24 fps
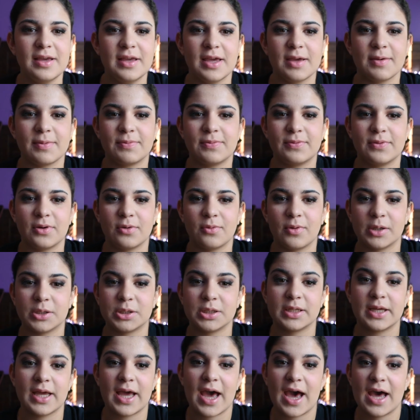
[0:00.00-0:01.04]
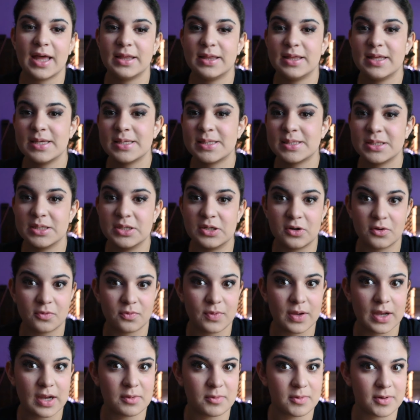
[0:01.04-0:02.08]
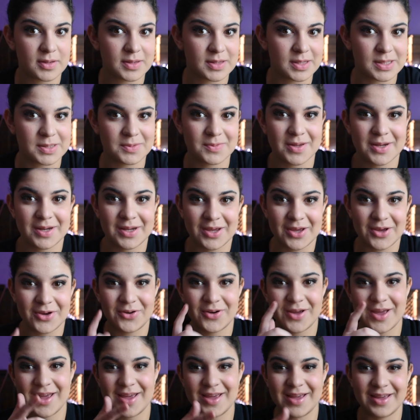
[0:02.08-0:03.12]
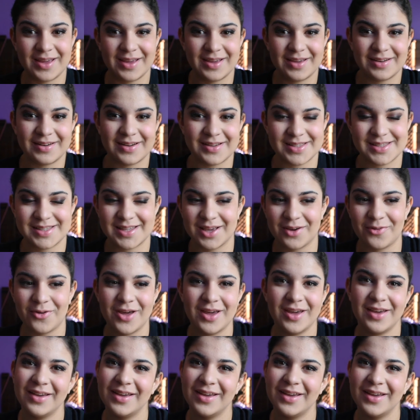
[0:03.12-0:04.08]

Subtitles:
If you're watching, add this to your favorite, this video. Nice segue.